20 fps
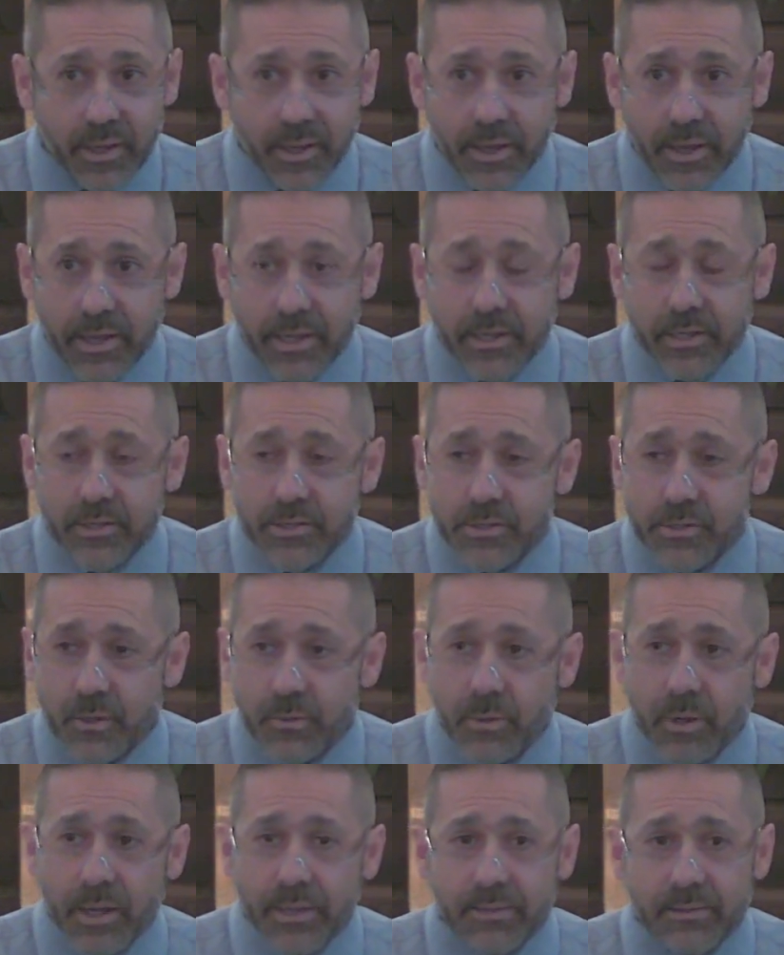And he goes,
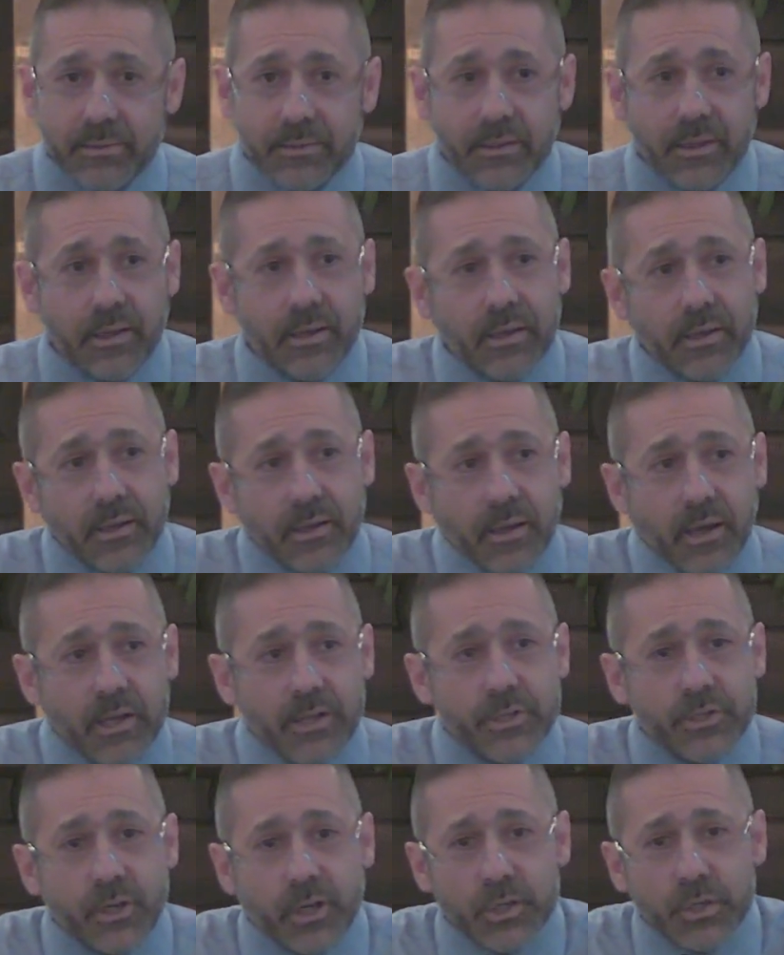"So
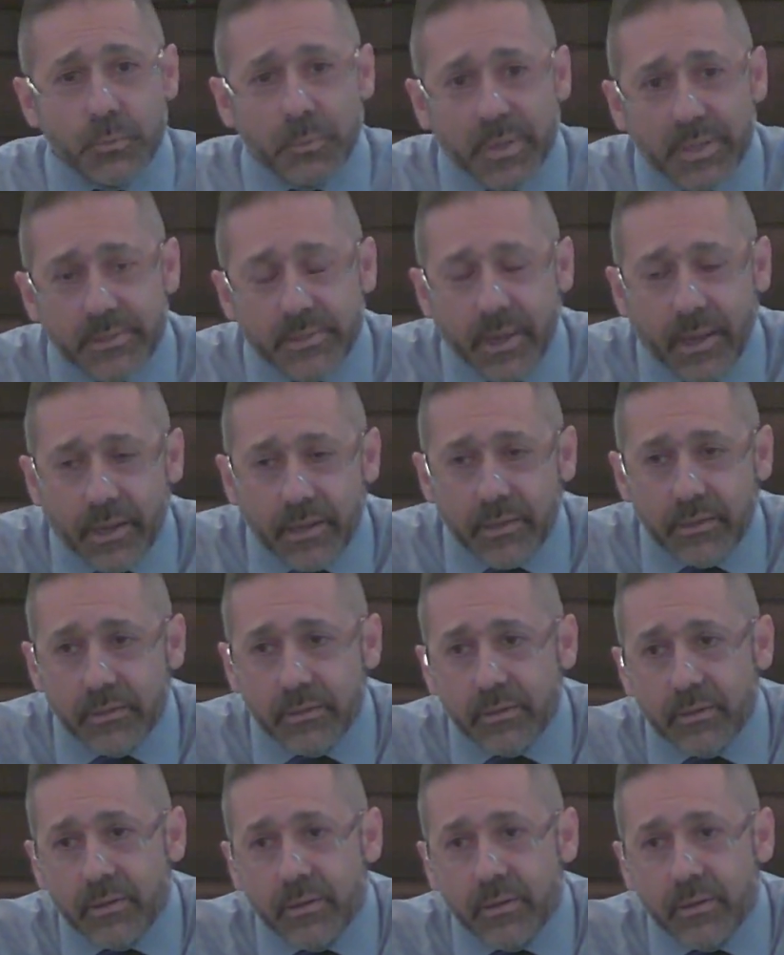on judgment day,